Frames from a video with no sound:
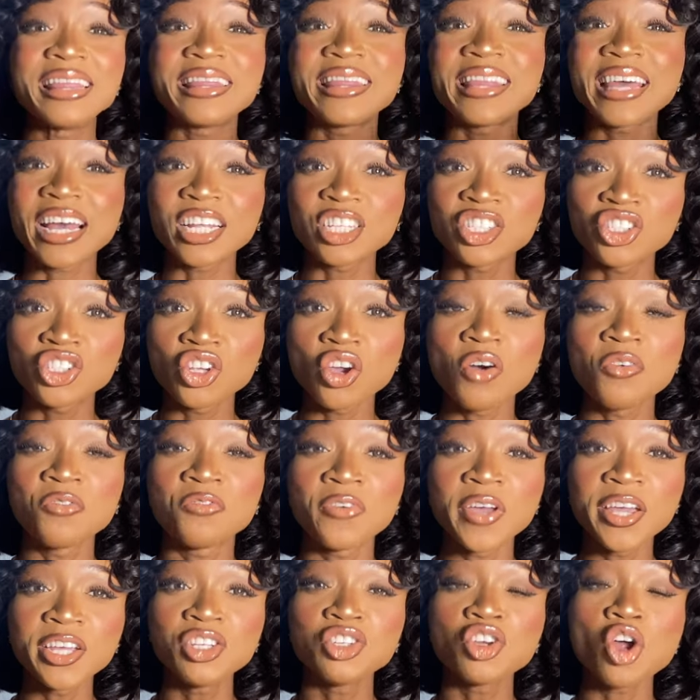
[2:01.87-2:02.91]
that your
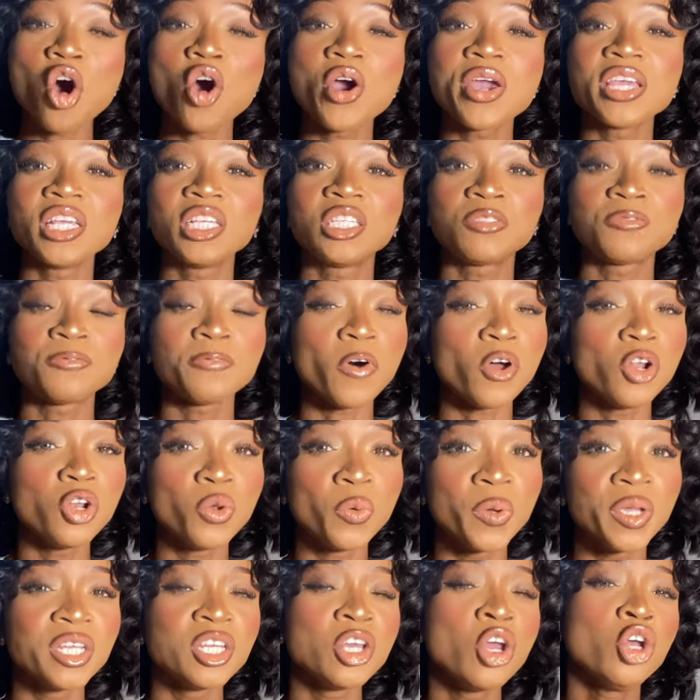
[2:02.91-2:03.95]
vendor is
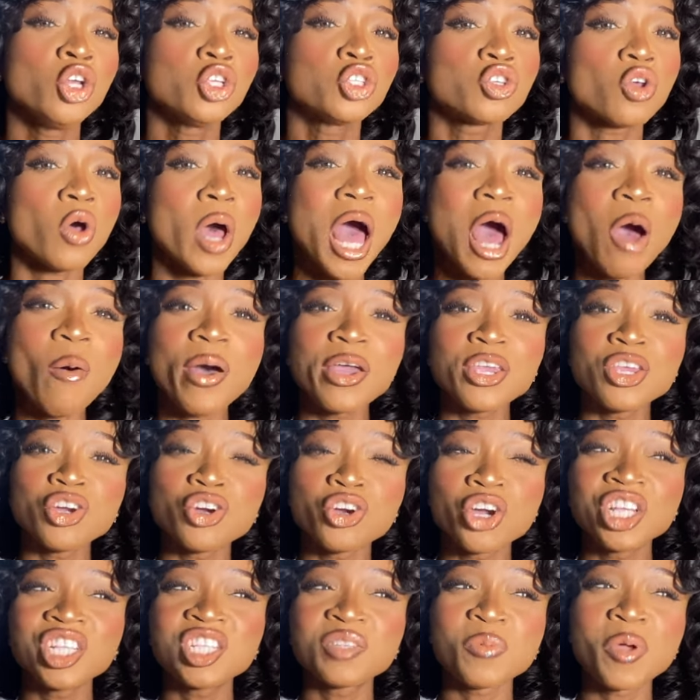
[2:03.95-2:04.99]
following. So how are you
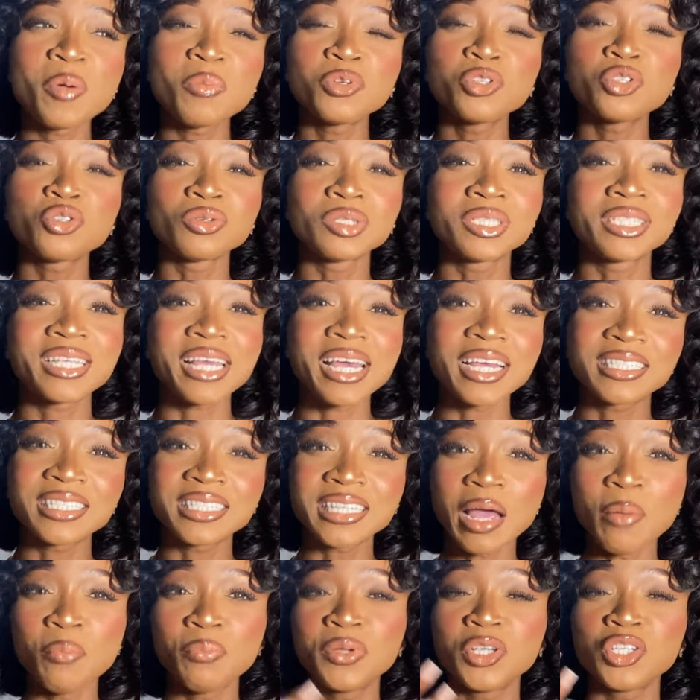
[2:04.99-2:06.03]
going to be able to test
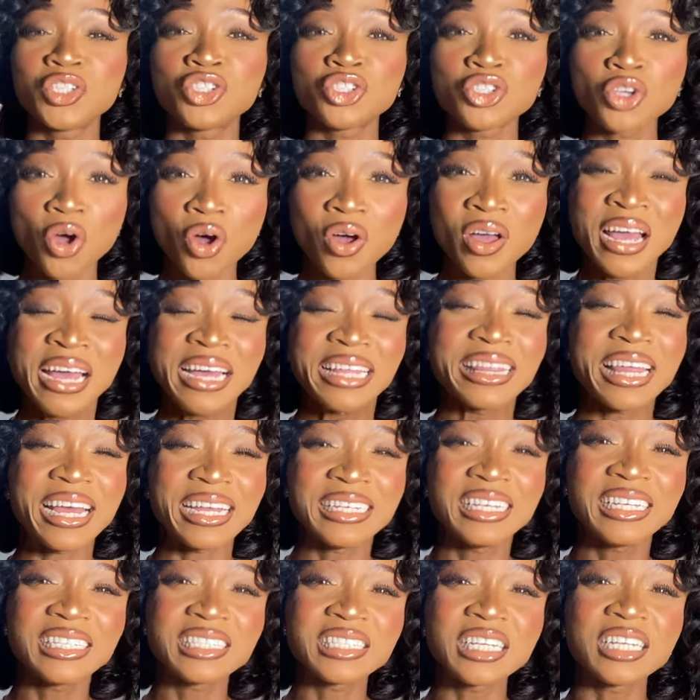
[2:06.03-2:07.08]
and be sure that
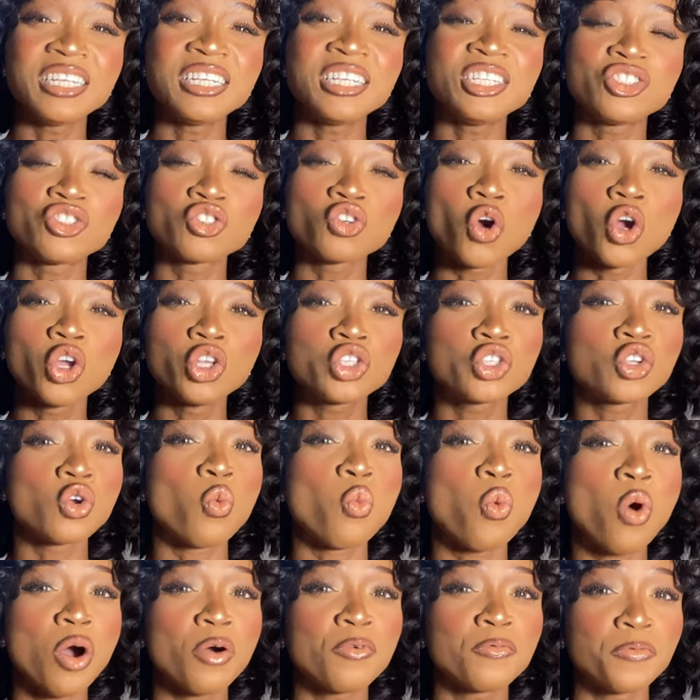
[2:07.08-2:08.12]
this thing is going to
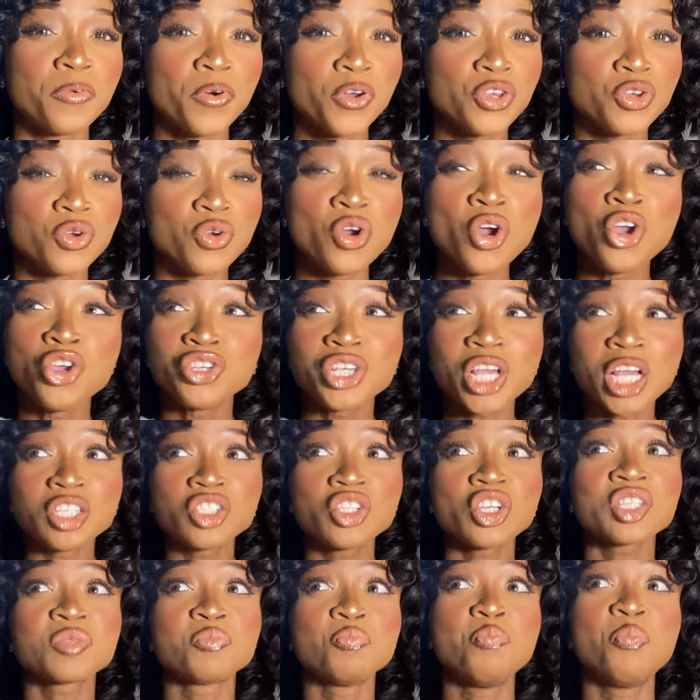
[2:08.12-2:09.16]
work for you? You're
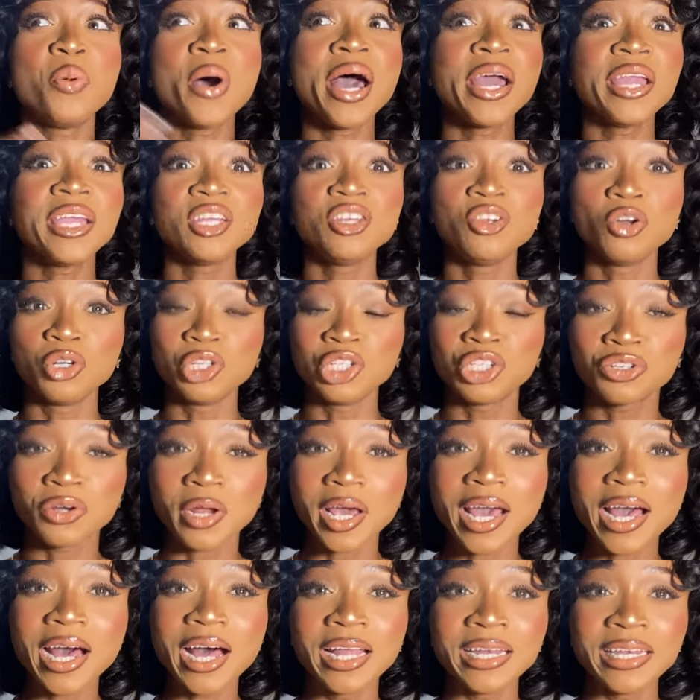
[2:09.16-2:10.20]
just buying on
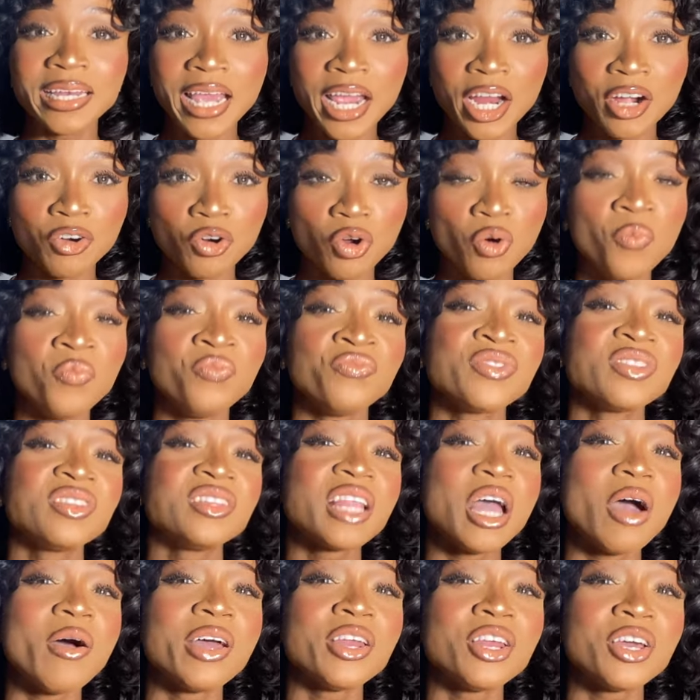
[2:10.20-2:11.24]
trial and error.
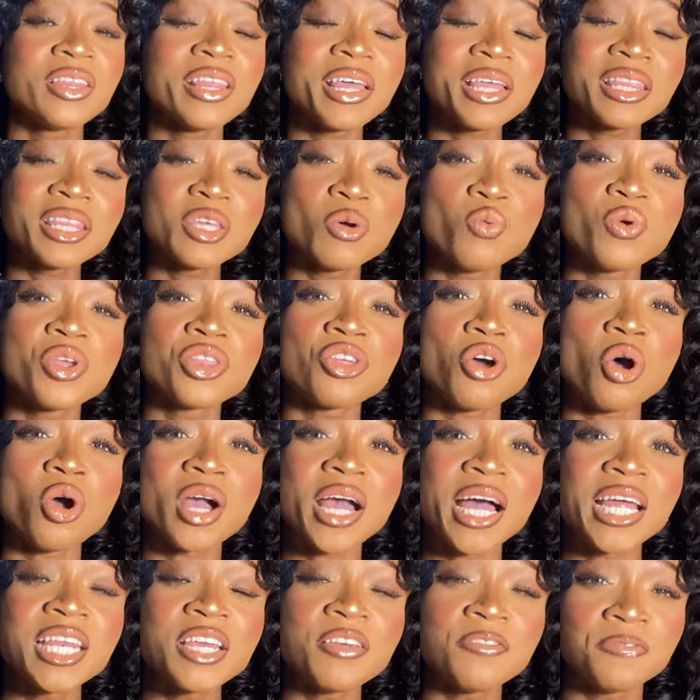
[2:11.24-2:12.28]
Now another thing with
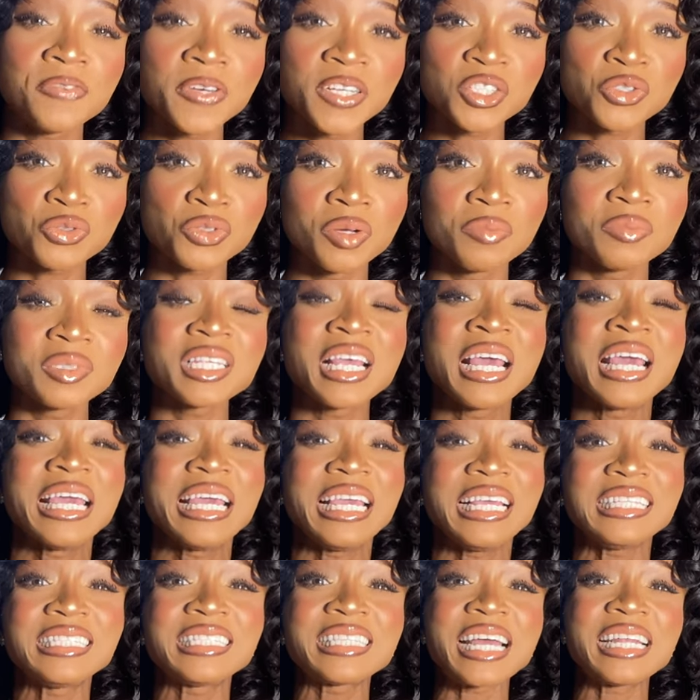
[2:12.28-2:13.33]
organic face creams
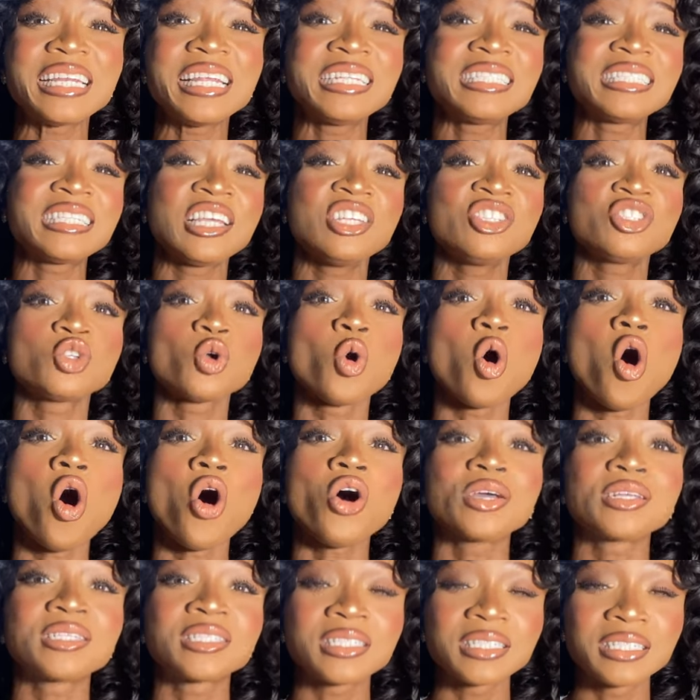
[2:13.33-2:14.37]
is that they tend to
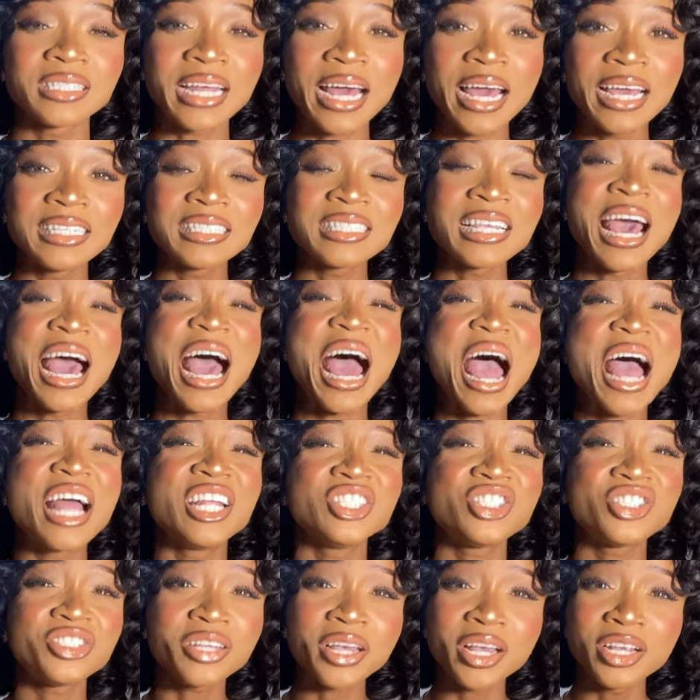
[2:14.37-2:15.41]
oxidize and
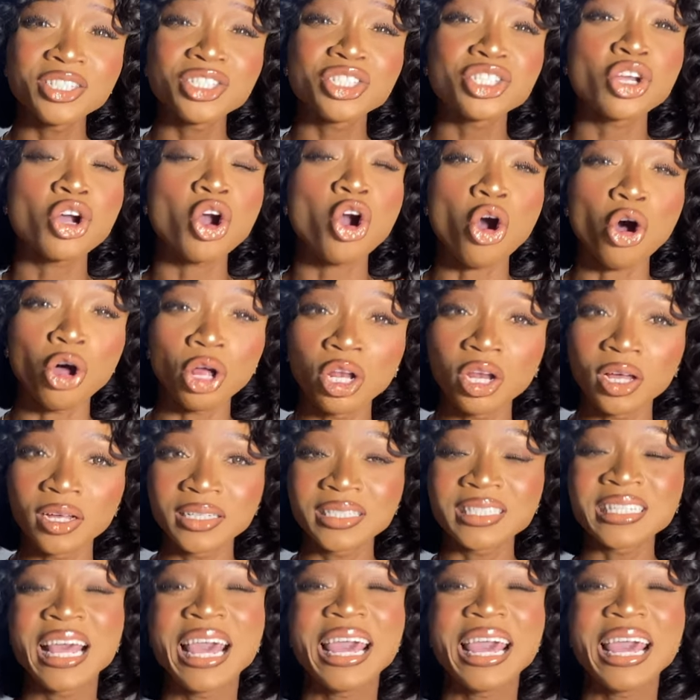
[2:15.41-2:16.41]
change colors